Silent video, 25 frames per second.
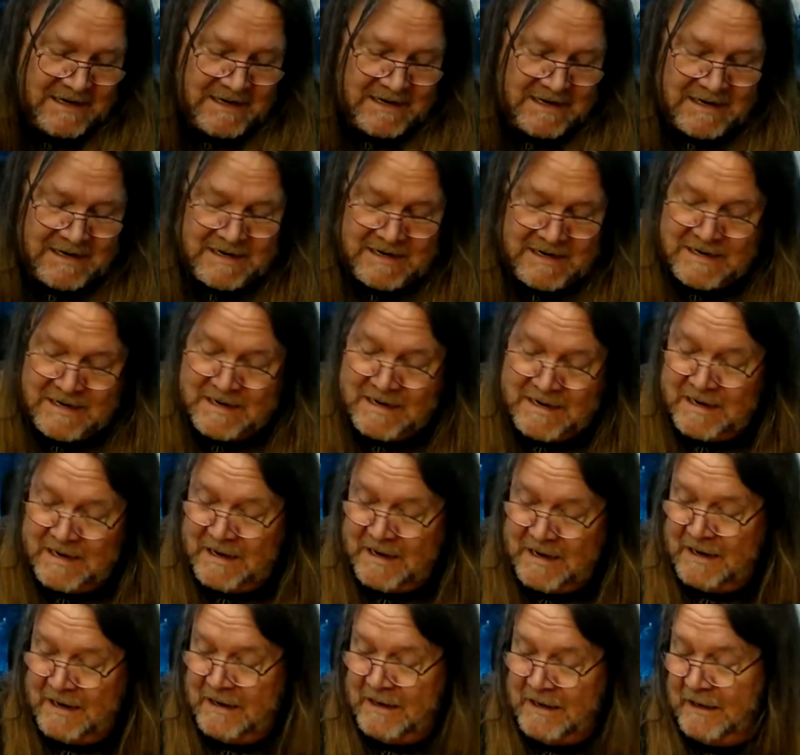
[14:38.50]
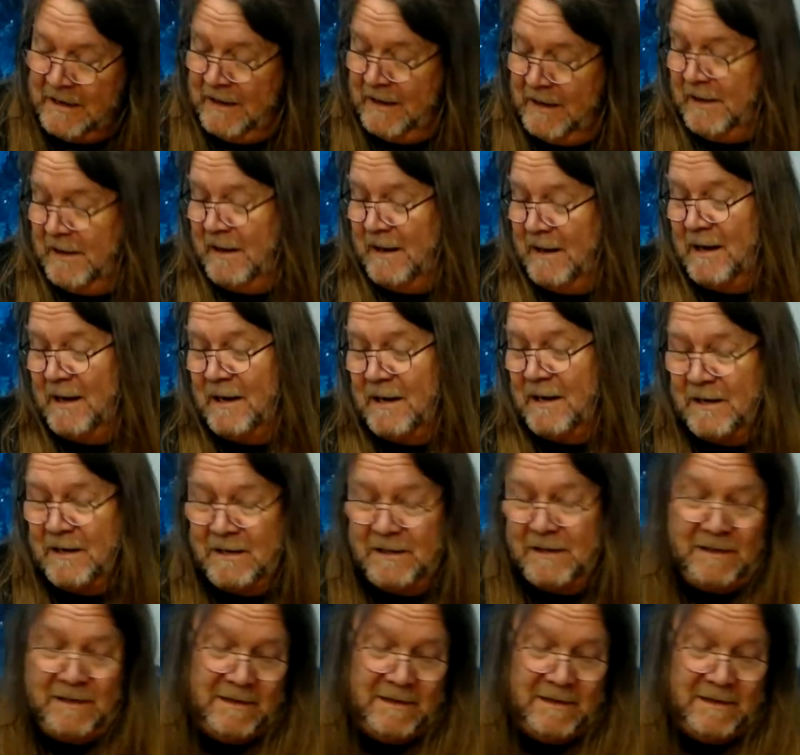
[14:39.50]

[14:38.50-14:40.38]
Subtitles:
Nothing is said.